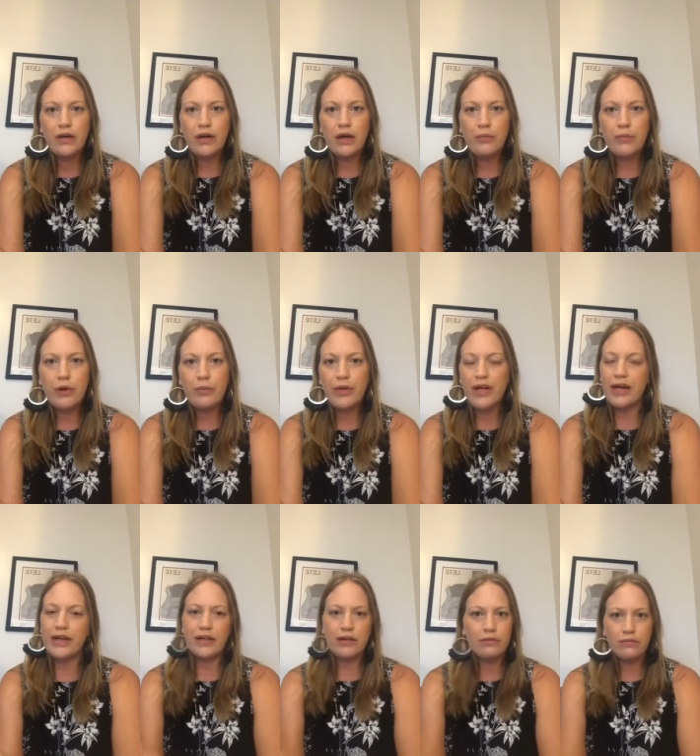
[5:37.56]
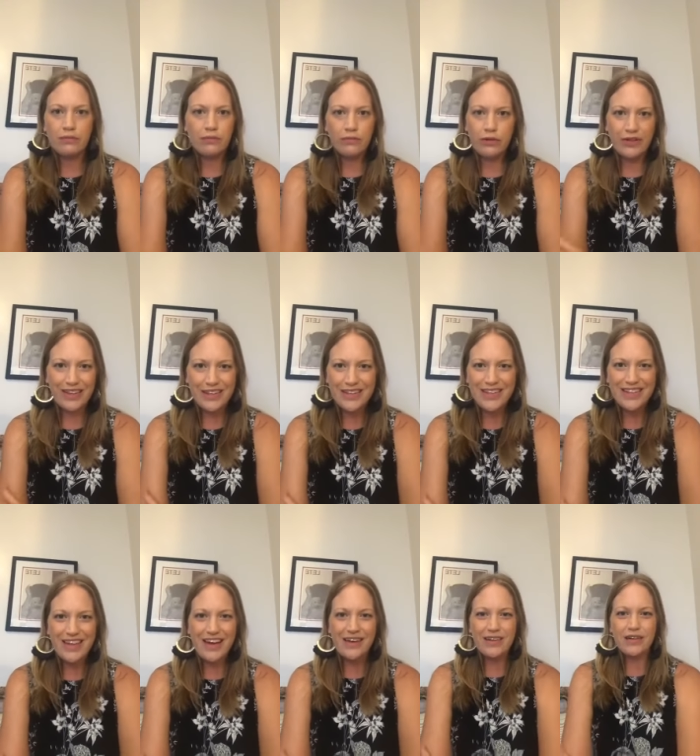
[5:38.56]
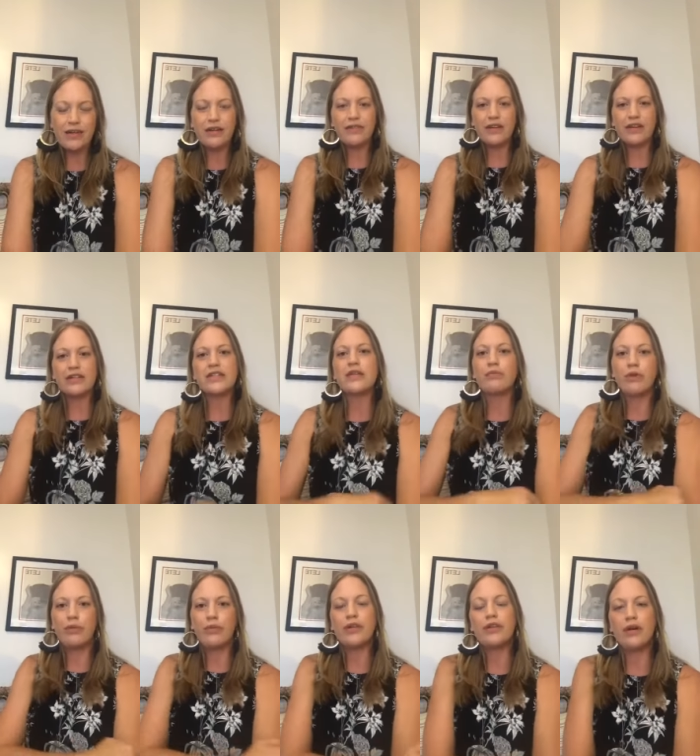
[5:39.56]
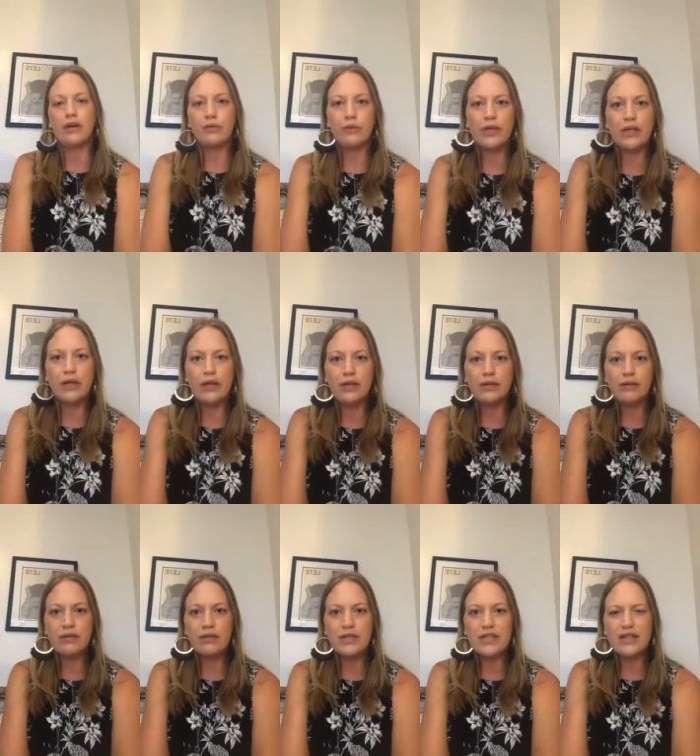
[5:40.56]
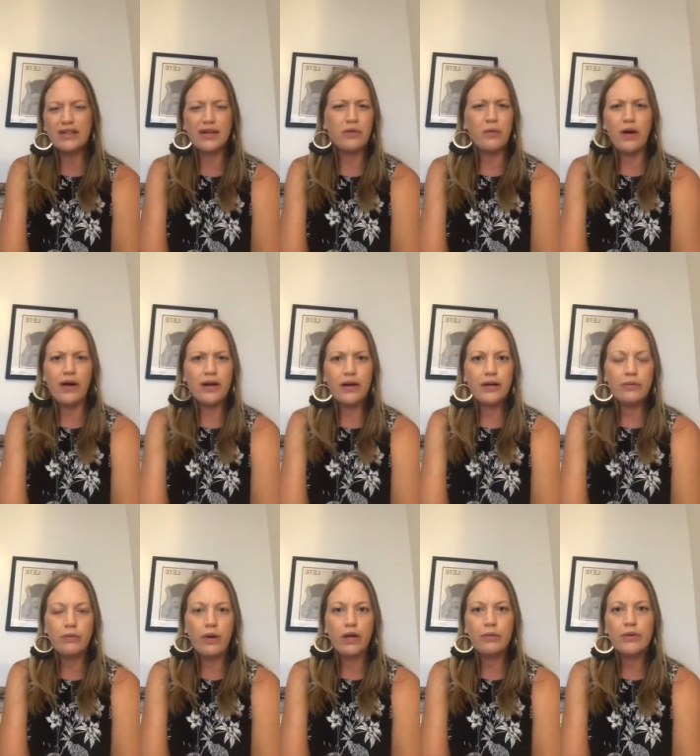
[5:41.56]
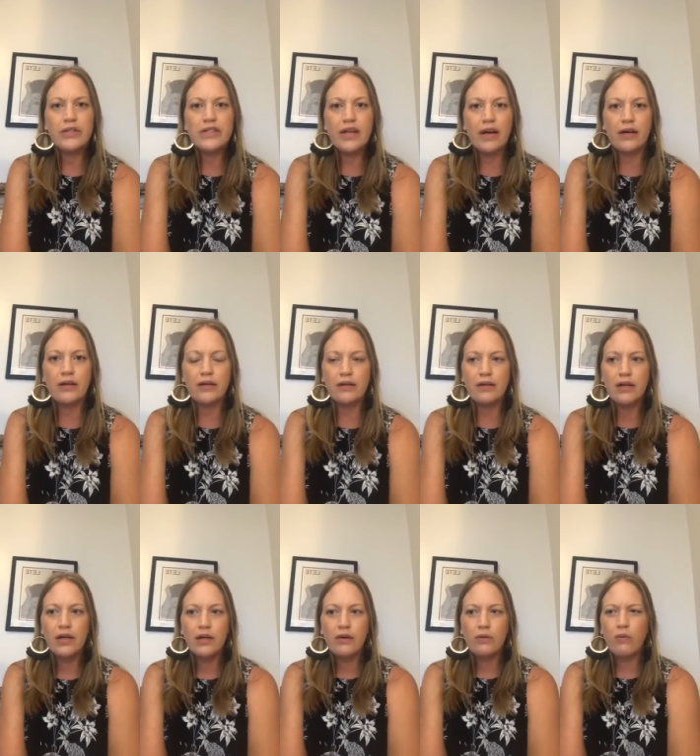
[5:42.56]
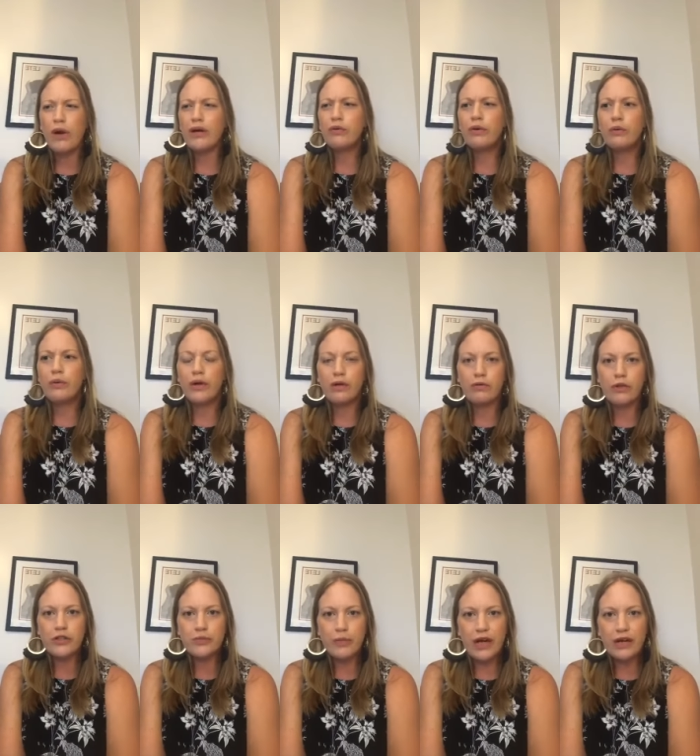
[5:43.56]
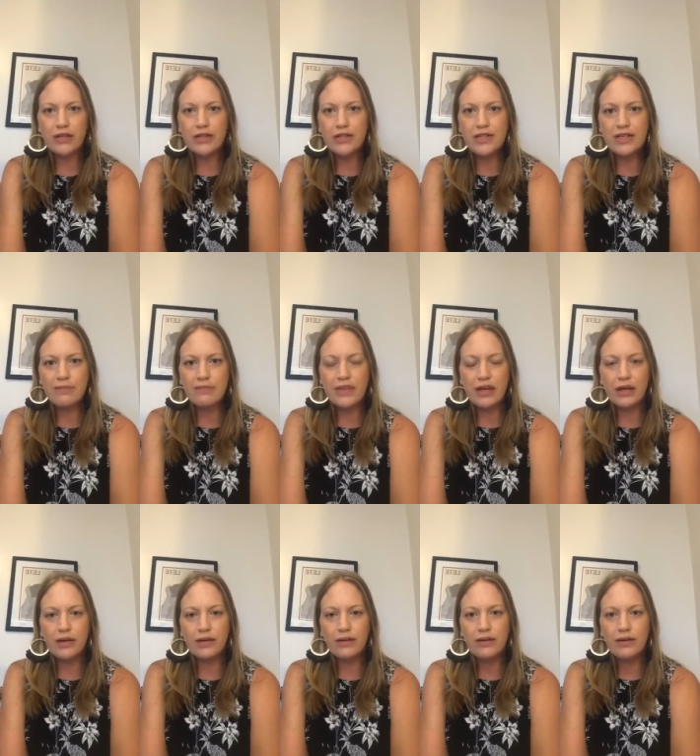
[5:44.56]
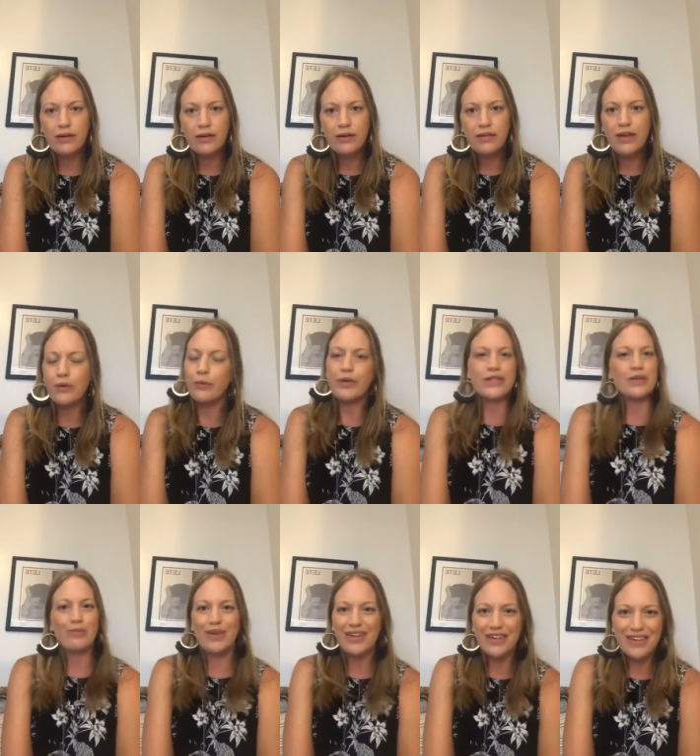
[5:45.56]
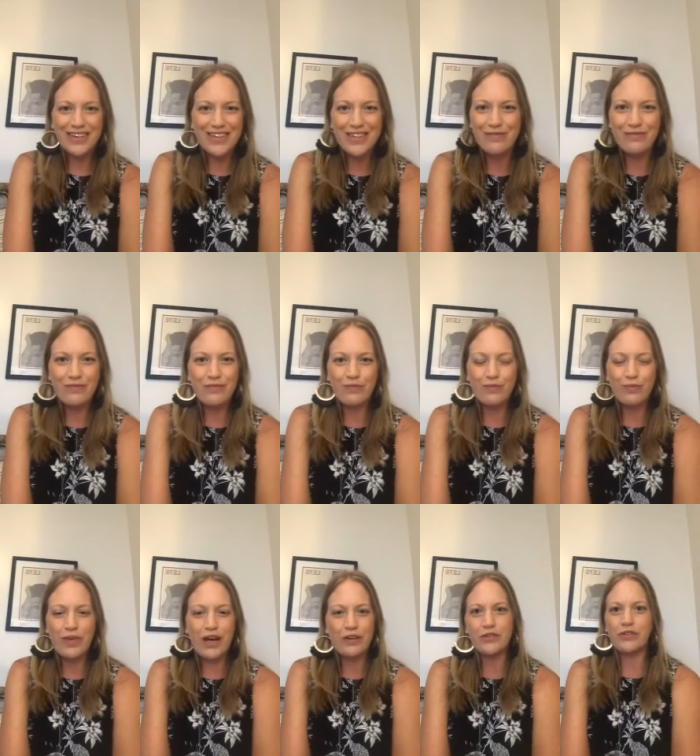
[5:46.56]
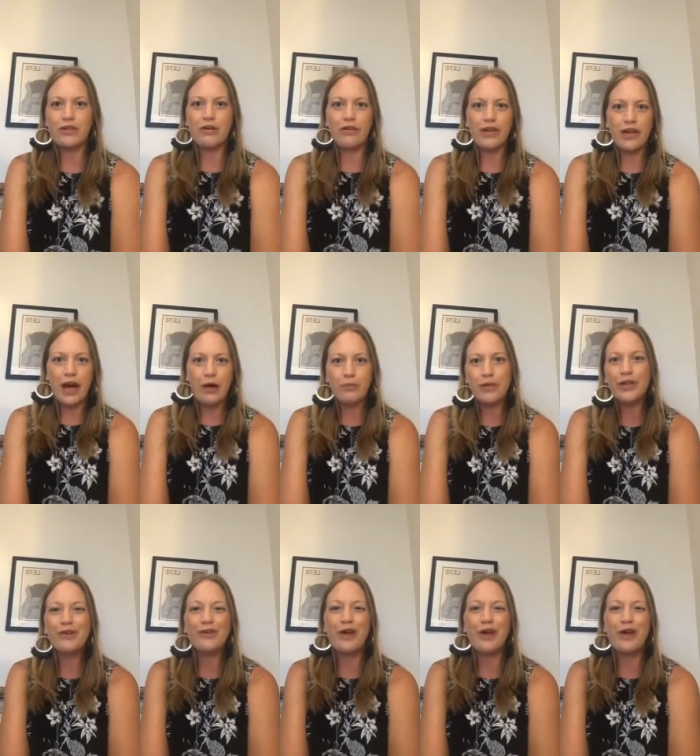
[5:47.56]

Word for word: a moment I can relate to that and I think it's a moment that we can say like why why was that and why do we want to rush back to something that wasn't making us actually all that happy or